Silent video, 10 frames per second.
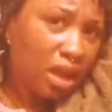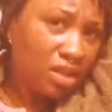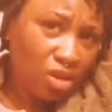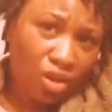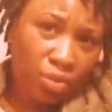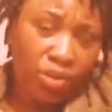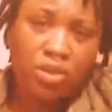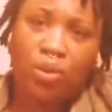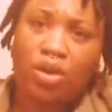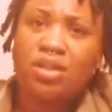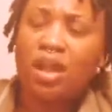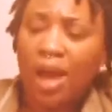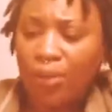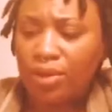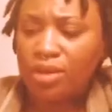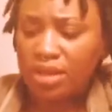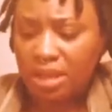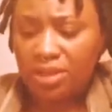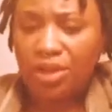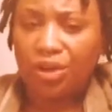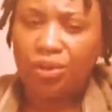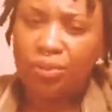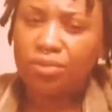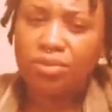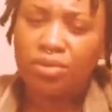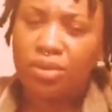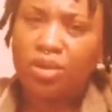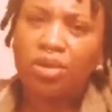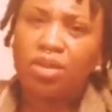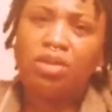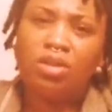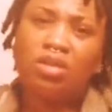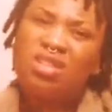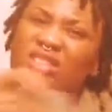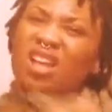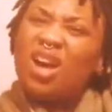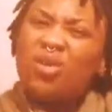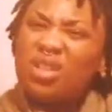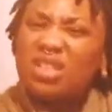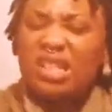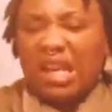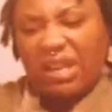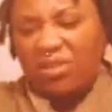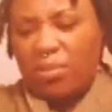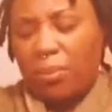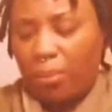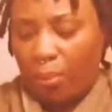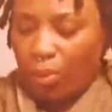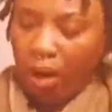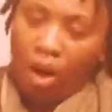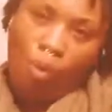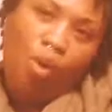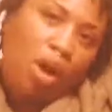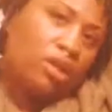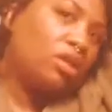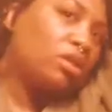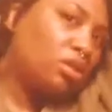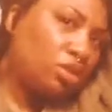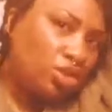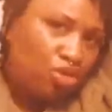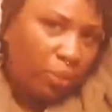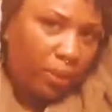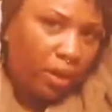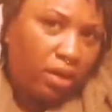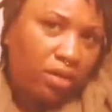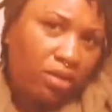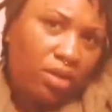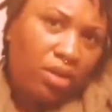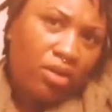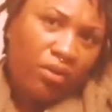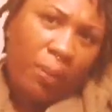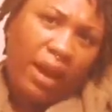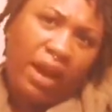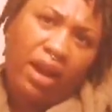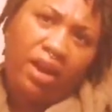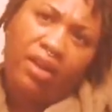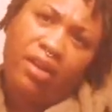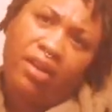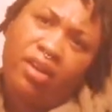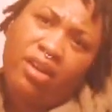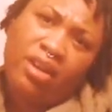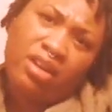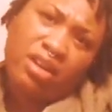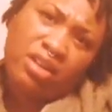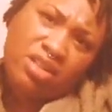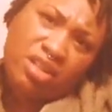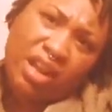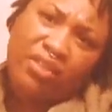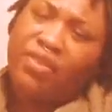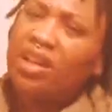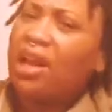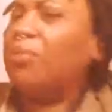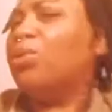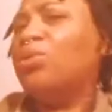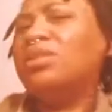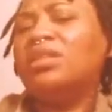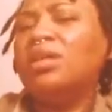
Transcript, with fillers: I so hope this works. Like, I want to see dirt. I want to see, like, brown water dripping from my hair so I can feel like I'm doing